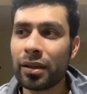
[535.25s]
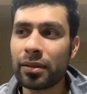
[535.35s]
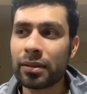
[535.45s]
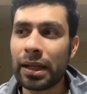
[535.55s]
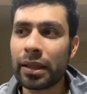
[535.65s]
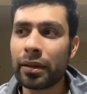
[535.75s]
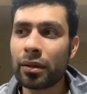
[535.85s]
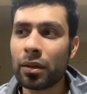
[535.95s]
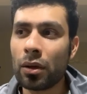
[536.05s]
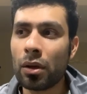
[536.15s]

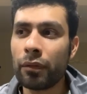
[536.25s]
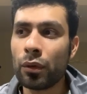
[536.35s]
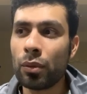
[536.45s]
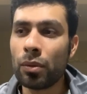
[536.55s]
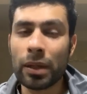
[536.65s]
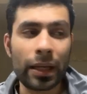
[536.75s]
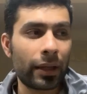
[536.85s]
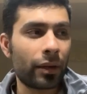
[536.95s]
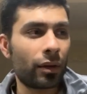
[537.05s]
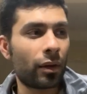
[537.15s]
a lot of you
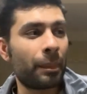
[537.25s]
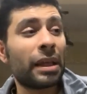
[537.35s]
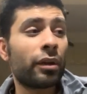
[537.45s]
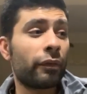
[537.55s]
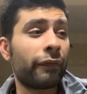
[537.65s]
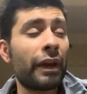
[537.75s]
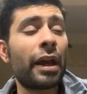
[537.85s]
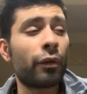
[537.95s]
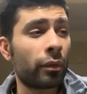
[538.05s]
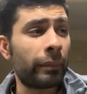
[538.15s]
are being
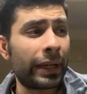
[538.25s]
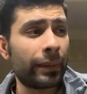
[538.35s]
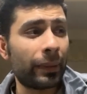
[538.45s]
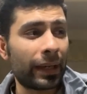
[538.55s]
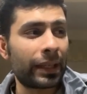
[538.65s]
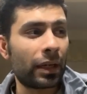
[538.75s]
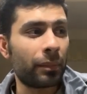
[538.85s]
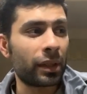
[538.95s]
unfair on Manny Pacquiao,